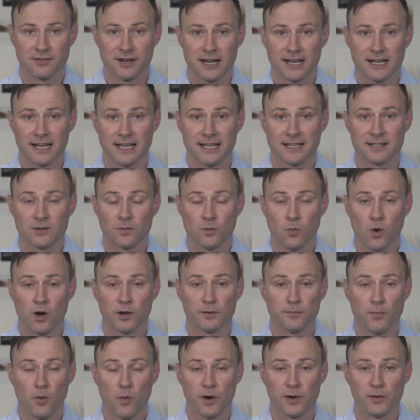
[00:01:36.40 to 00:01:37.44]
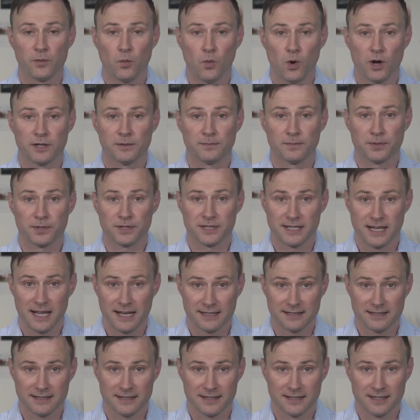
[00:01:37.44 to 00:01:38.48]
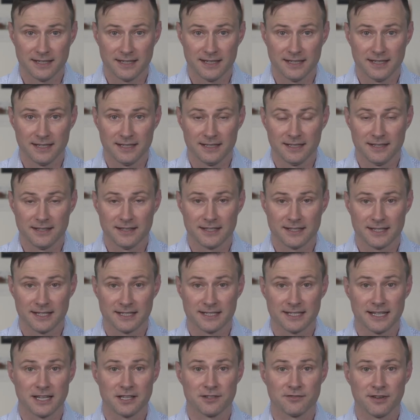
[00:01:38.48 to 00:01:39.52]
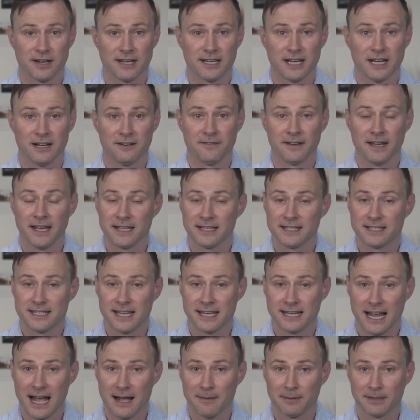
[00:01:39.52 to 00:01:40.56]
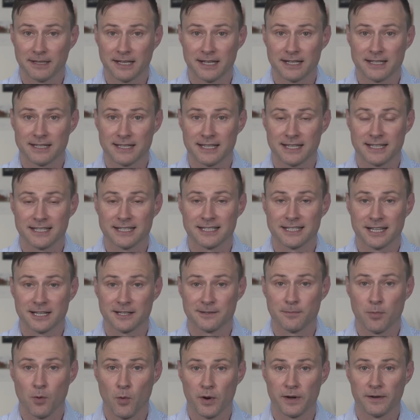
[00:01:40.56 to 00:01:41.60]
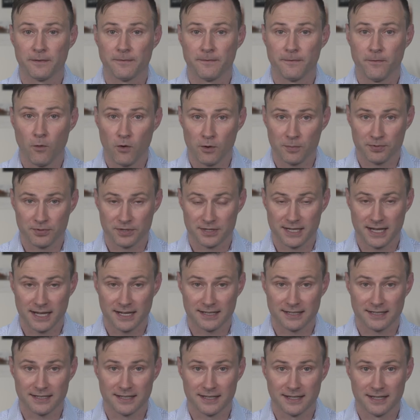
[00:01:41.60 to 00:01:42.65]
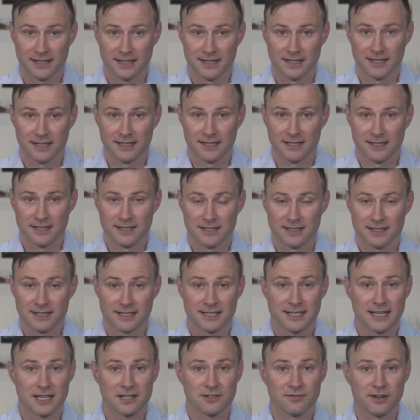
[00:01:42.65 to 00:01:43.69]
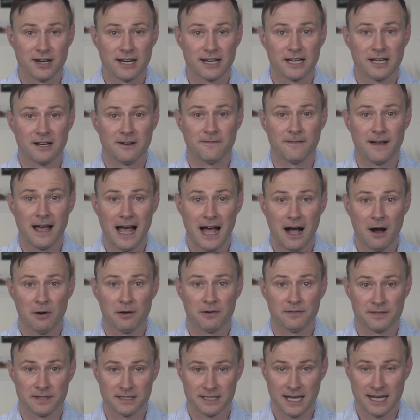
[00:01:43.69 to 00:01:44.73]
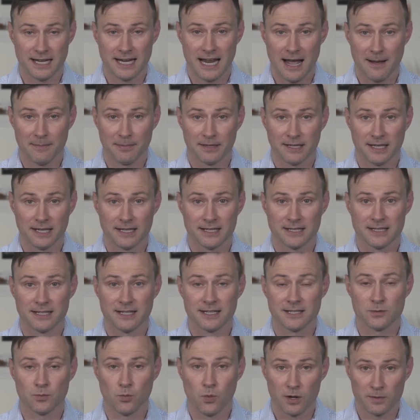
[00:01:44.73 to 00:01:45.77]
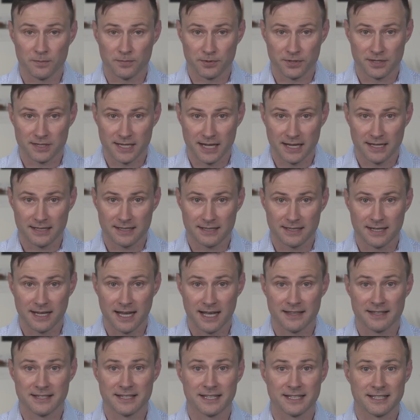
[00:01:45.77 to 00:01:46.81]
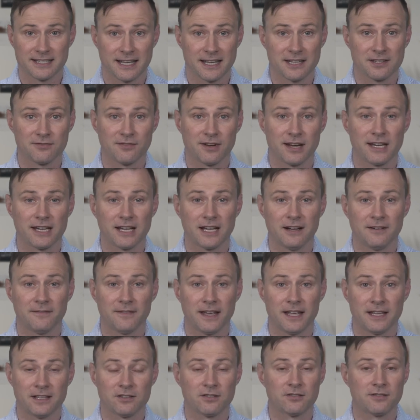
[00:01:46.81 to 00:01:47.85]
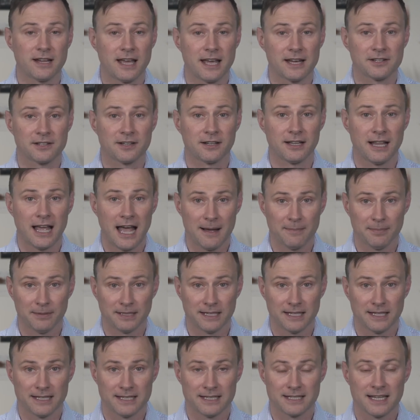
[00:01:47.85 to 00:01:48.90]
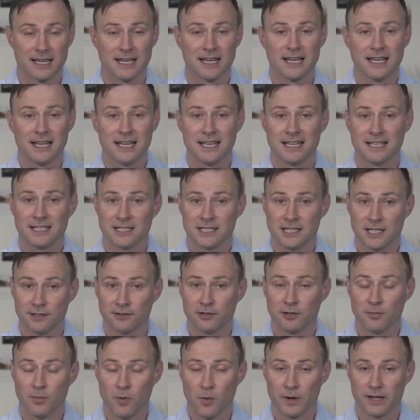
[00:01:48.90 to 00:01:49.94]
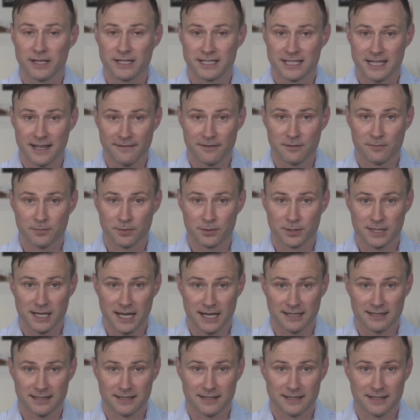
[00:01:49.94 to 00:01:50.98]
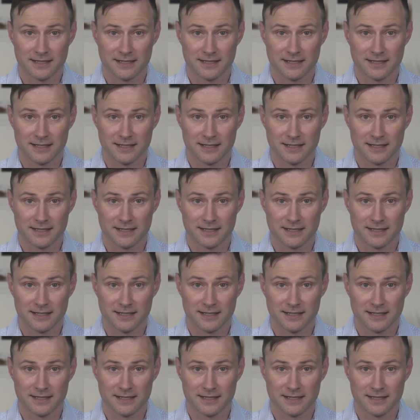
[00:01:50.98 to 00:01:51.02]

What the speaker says: rate is 1.1%. The success rate of in-state applicants is 6.4%. Success rate of out-of-state applicants is 1%, and the success rate of international applicants is 0.7%.